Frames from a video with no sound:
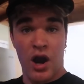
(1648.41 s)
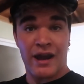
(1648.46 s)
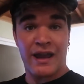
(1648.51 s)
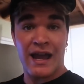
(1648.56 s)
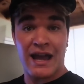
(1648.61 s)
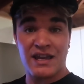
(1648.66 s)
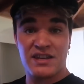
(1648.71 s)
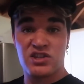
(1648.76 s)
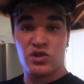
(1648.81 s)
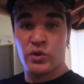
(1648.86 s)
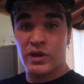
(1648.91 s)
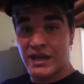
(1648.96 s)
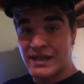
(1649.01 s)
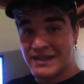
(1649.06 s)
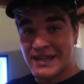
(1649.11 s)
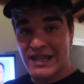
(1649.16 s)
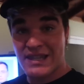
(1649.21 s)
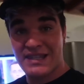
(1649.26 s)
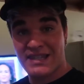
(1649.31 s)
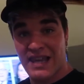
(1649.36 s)
All right, guys. So he
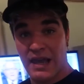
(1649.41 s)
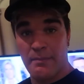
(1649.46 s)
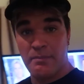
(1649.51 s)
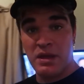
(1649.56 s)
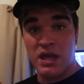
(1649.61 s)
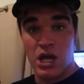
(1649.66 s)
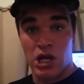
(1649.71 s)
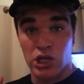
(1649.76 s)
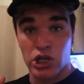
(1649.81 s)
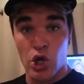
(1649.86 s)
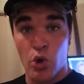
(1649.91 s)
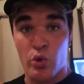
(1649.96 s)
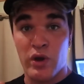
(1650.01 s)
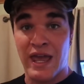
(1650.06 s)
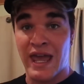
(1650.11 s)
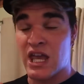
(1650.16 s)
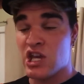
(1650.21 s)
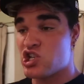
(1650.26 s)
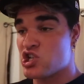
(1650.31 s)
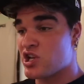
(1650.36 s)
did send me a
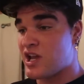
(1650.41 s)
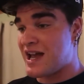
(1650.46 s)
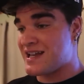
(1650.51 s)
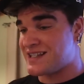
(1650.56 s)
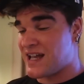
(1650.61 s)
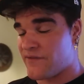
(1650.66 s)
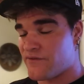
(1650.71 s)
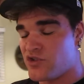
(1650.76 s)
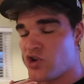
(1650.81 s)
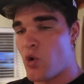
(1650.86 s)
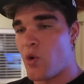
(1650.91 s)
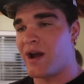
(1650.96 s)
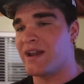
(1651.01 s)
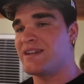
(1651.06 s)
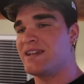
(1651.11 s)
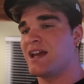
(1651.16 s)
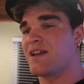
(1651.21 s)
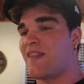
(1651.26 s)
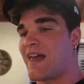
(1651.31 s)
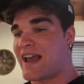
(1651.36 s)
location, guys. I have no
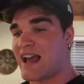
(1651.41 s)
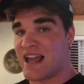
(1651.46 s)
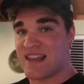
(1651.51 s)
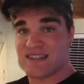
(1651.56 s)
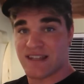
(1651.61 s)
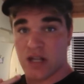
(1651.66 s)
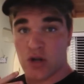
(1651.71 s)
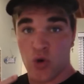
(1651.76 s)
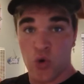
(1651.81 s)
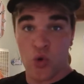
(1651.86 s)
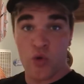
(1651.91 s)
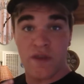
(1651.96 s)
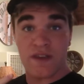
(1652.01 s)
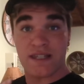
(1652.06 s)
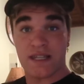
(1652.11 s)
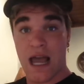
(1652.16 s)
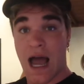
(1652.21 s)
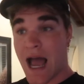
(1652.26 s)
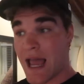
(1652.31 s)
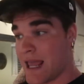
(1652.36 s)
idea, like I said, who
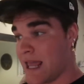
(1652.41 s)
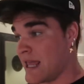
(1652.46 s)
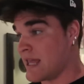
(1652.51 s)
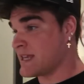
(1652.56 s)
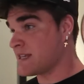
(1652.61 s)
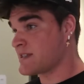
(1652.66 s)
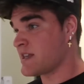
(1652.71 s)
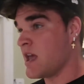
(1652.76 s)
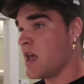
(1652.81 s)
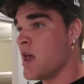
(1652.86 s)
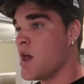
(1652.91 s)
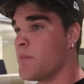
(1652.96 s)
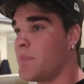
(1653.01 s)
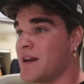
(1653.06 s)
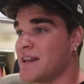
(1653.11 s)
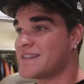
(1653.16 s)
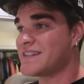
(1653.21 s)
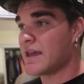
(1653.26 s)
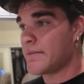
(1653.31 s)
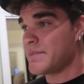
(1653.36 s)
this guy is,
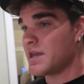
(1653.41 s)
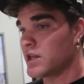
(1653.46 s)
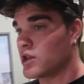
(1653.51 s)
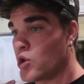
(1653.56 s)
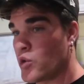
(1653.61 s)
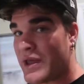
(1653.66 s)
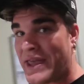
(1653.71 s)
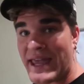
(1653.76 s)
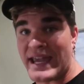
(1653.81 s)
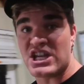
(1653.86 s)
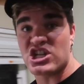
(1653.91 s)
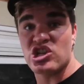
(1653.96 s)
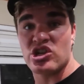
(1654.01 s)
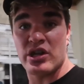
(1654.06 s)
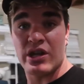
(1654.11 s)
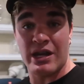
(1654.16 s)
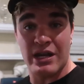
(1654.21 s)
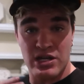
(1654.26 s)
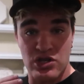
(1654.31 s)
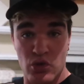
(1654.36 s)
but he sent me a
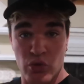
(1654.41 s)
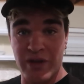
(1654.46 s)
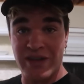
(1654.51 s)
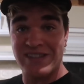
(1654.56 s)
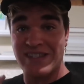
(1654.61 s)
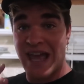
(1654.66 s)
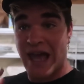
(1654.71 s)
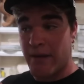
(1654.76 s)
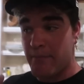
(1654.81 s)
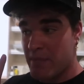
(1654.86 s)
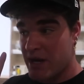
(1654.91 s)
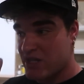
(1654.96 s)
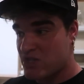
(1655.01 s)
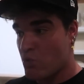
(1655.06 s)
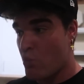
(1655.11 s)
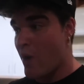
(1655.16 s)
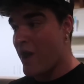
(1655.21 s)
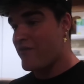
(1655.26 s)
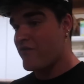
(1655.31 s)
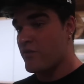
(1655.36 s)
location and is only 10
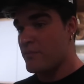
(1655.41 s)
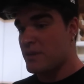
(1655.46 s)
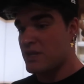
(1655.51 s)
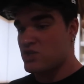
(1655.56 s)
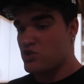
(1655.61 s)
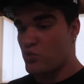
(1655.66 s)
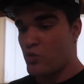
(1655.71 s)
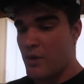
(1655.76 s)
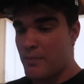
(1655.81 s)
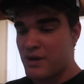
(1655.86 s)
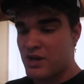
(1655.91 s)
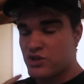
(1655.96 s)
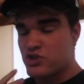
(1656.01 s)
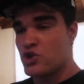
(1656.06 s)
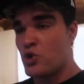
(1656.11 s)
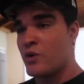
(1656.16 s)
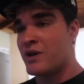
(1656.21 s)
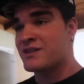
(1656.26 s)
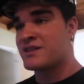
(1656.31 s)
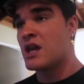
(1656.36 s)
minutes away from me. So what I'm going to
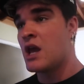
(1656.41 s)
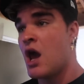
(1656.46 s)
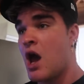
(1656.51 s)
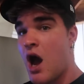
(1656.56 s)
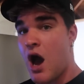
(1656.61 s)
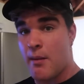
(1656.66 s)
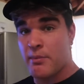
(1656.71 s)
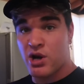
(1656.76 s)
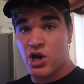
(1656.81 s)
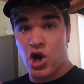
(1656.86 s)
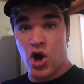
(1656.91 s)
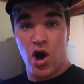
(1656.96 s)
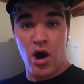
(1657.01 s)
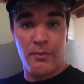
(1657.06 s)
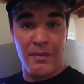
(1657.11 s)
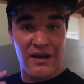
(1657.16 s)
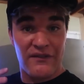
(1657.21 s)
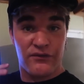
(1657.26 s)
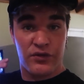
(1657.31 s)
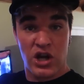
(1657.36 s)
do is I'm going to
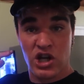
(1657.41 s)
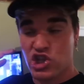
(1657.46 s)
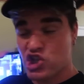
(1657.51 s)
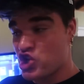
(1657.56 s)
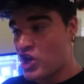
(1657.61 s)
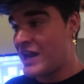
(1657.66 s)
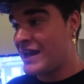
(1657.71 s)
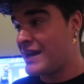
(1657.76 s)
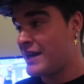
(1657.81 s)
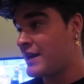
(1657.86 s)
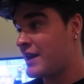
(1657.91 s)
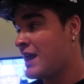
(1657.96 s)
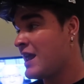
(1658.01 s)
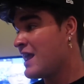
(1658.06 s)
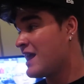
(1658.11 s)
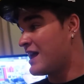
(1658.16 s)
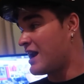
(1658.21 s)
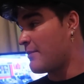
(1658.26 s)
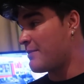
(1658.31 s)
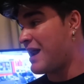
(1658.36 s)
call my friend Jaden
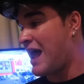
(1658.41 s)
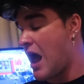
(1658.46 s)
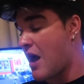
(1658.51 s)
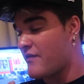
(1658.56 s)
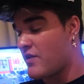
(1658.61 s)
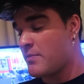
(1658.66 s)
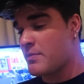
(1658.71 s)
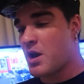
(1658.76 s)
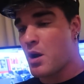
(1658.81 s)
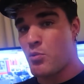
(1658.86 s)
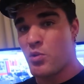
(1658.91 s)
and I'm going to have him